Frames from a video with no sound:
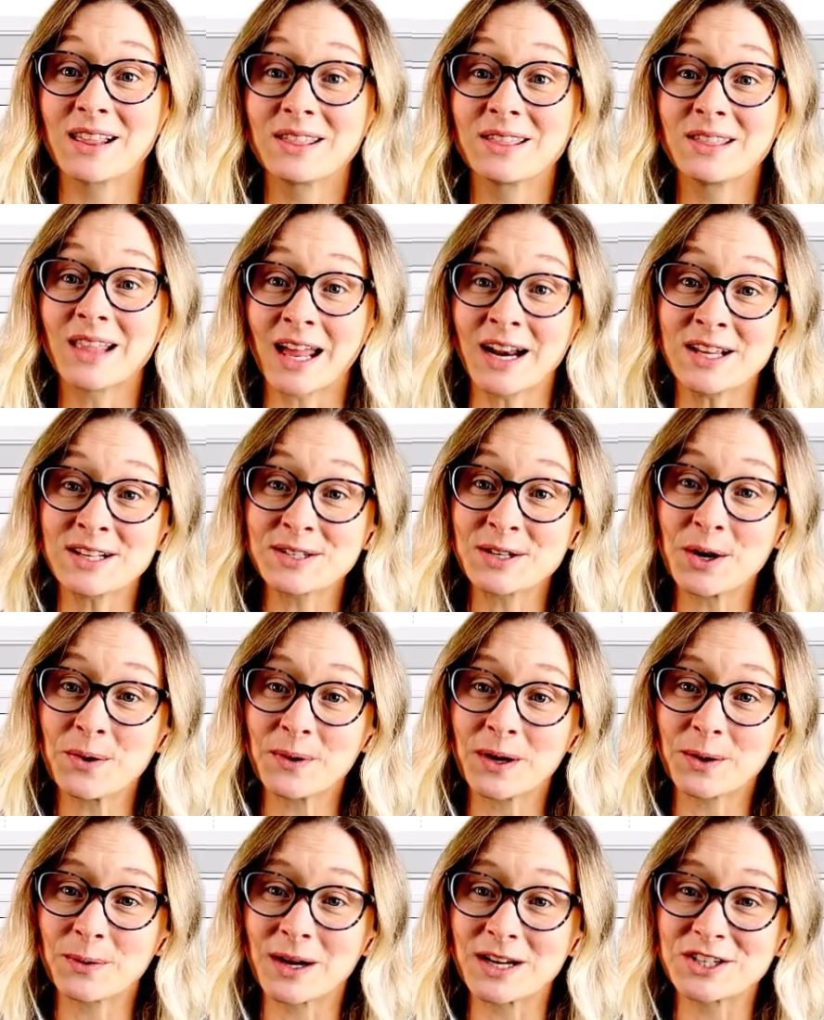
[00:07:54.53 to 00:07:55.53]
Let us know
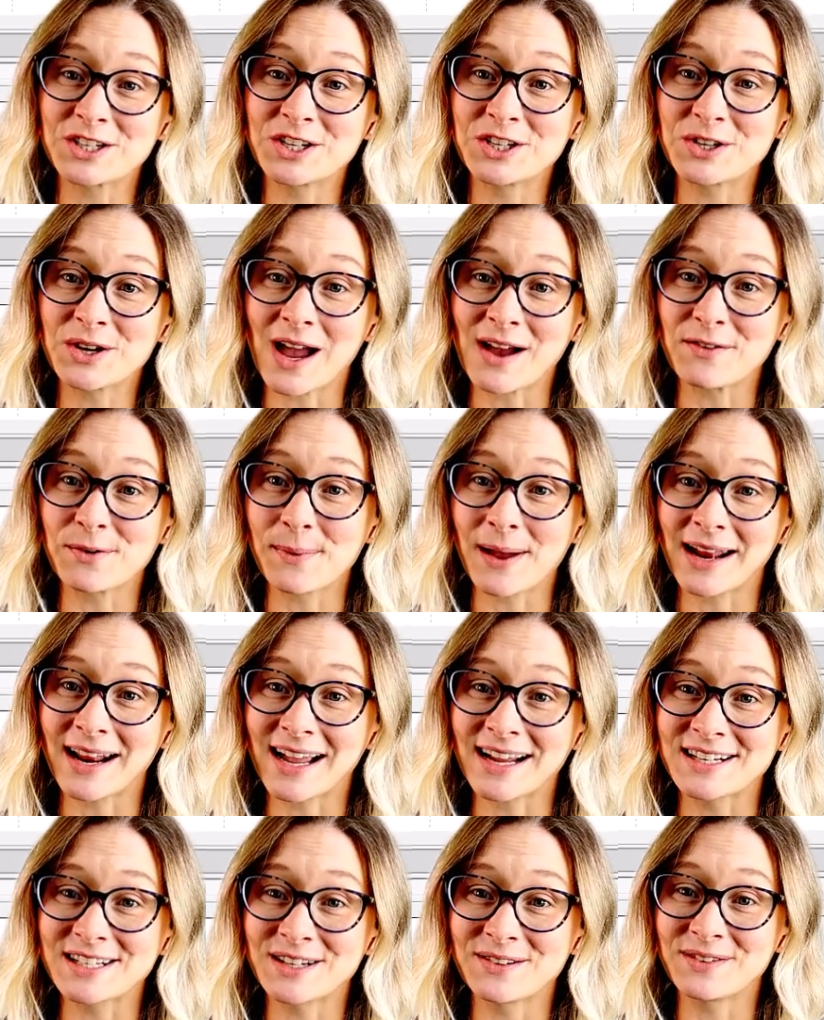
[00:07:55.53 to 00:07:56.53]
what questions you have about
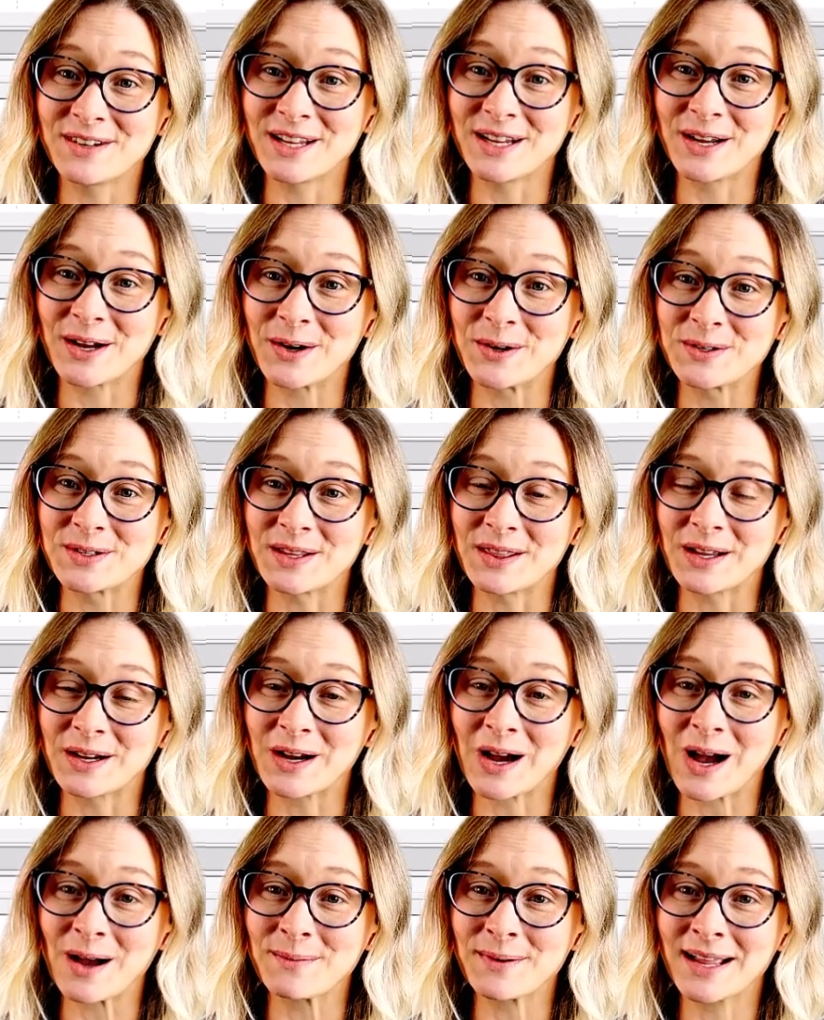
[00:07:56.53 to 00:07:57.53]
activity codes in the
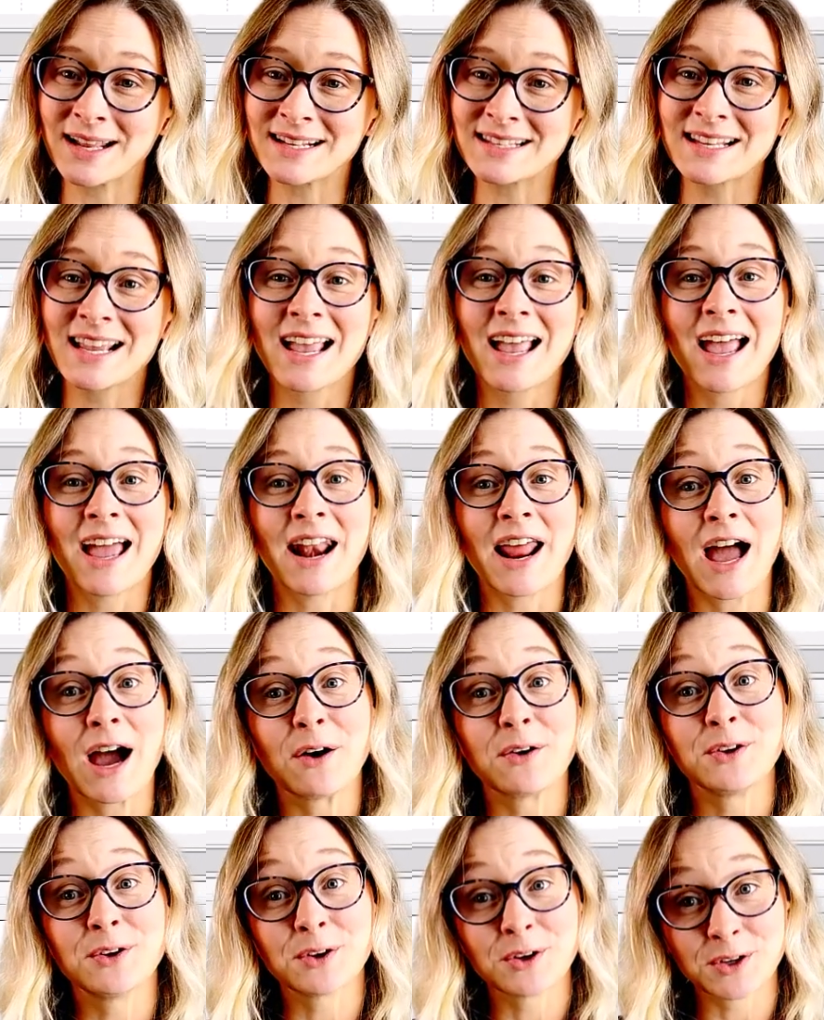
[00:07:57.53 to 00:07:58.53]
comments and
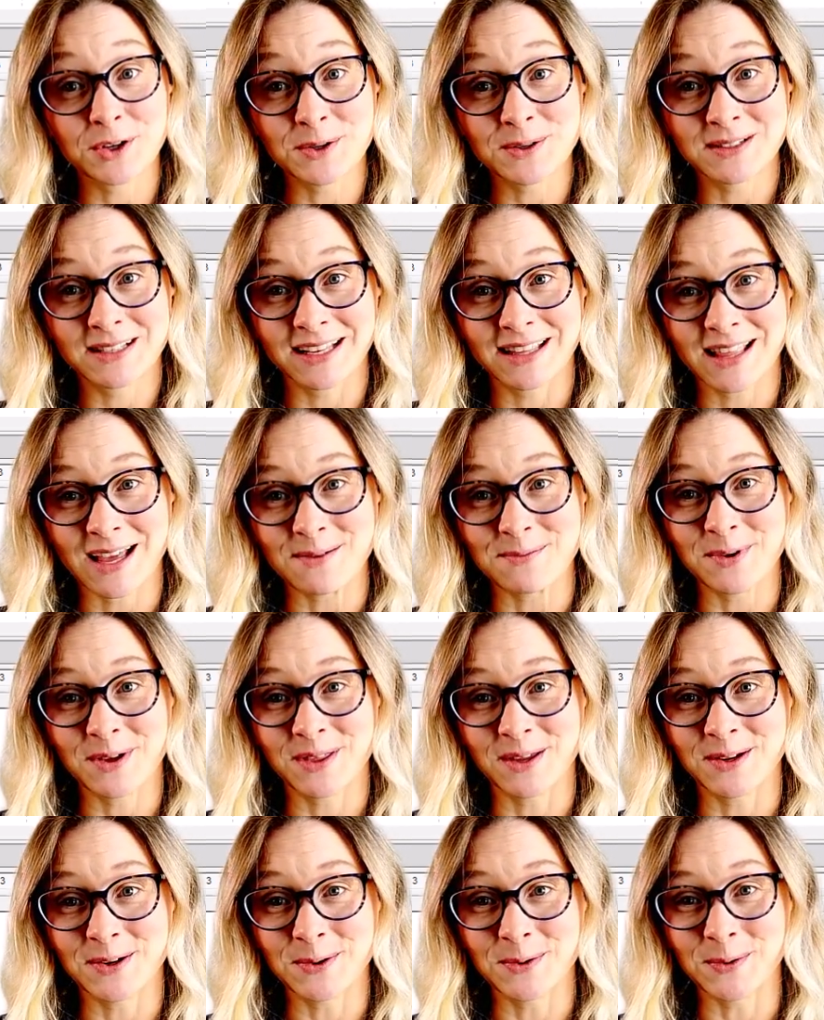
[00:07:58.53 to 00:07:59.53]
how you're using them
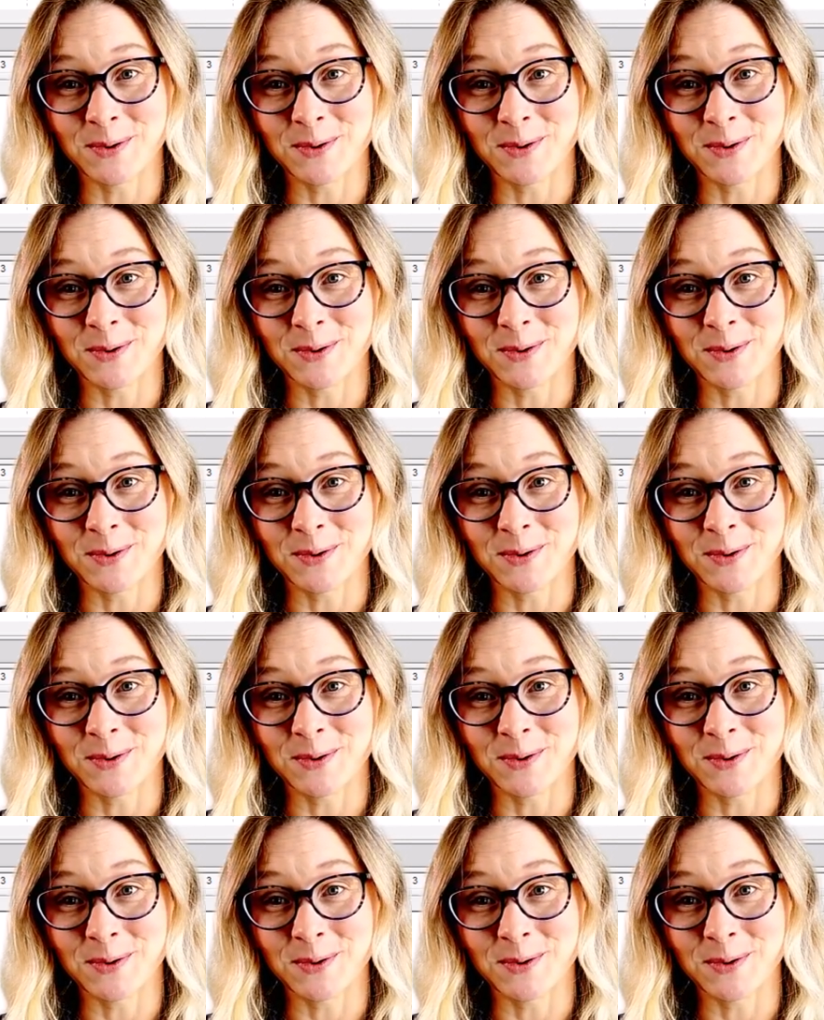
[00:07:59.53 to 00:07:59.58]
within your